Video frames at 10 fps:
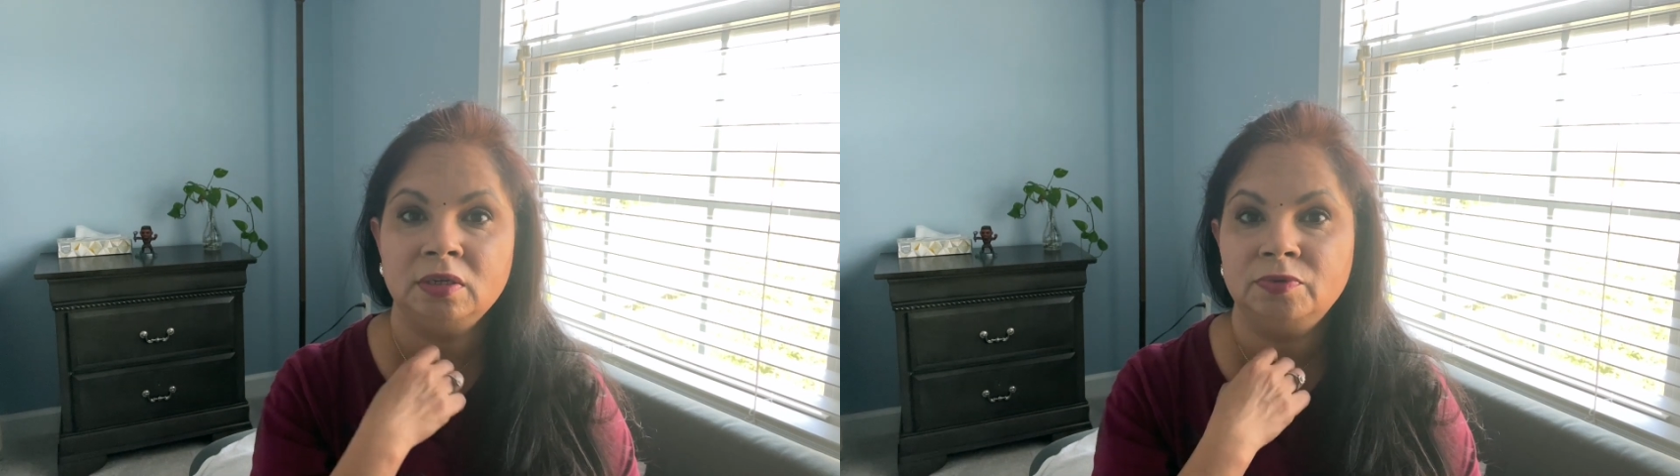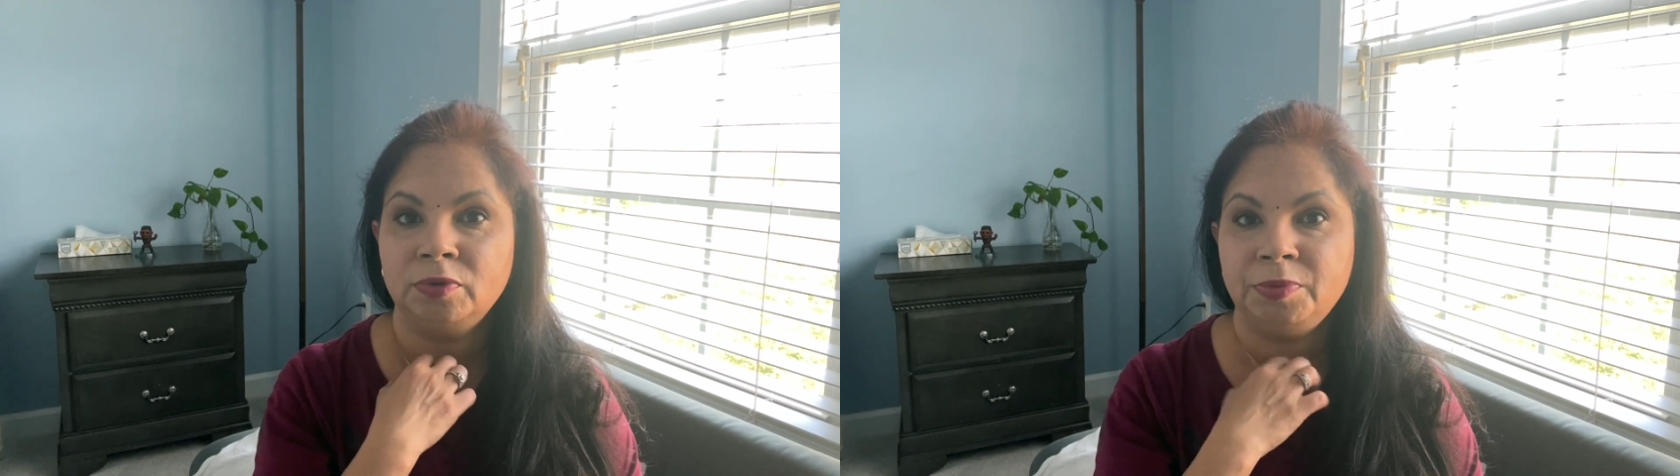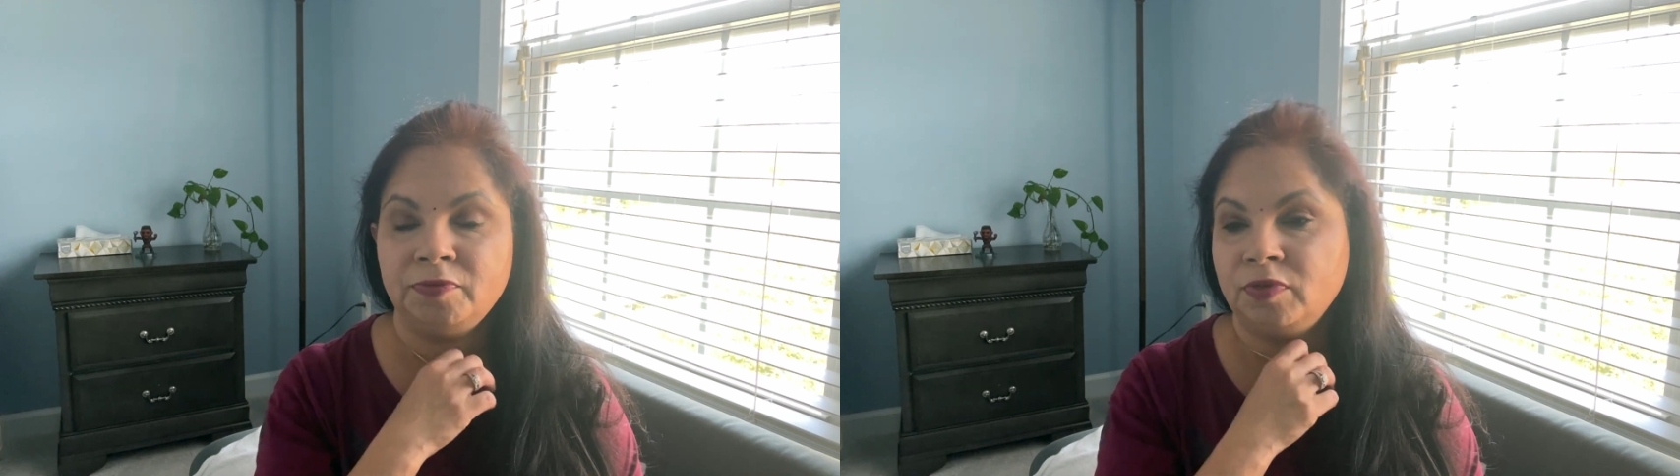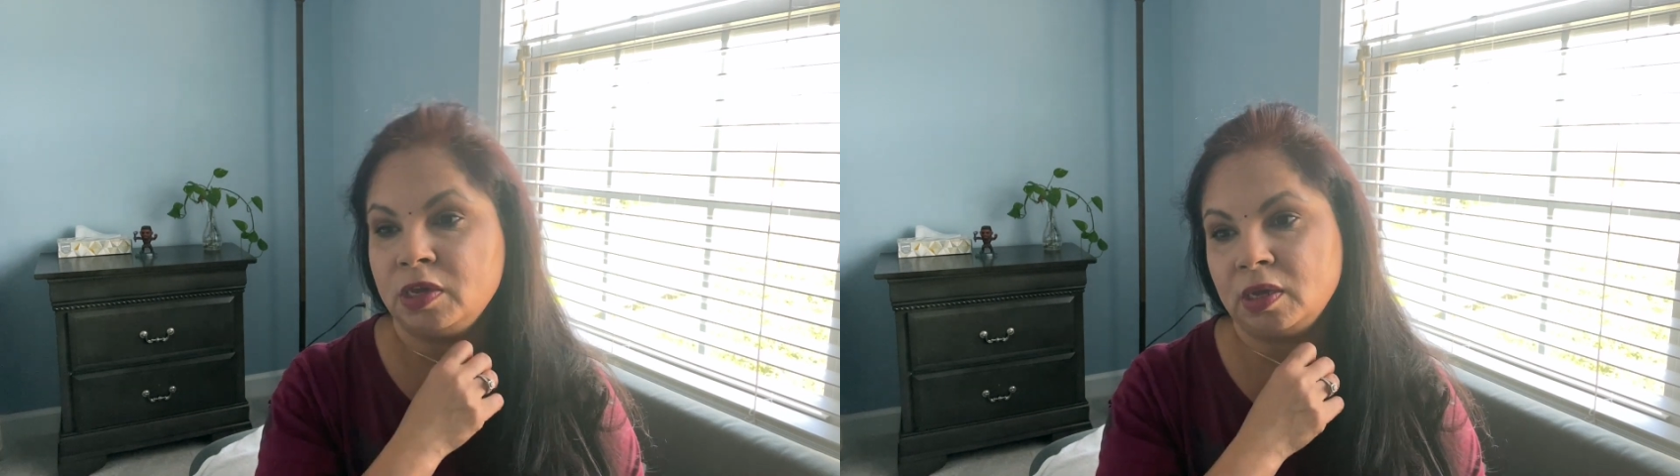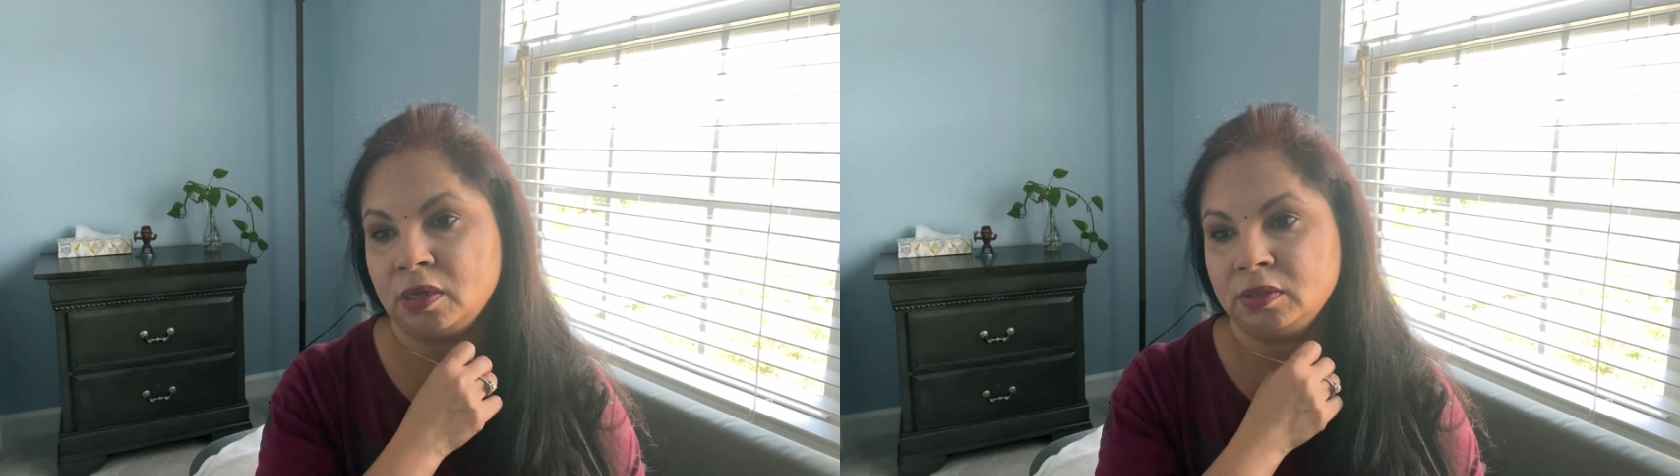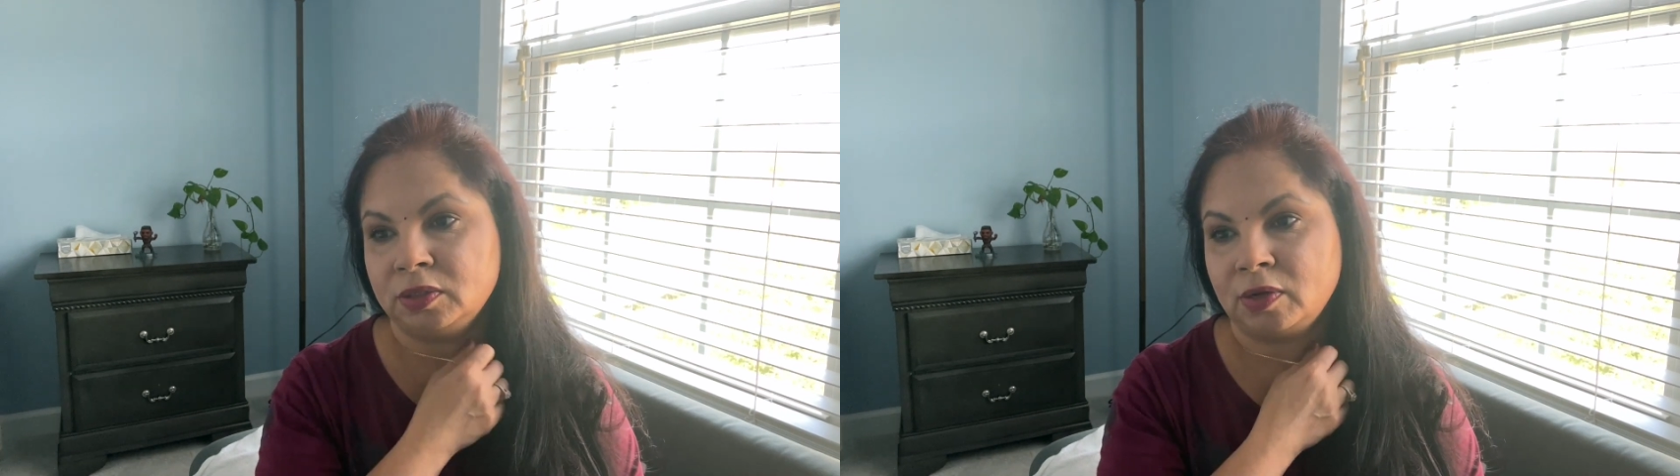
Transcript: it will be weekends.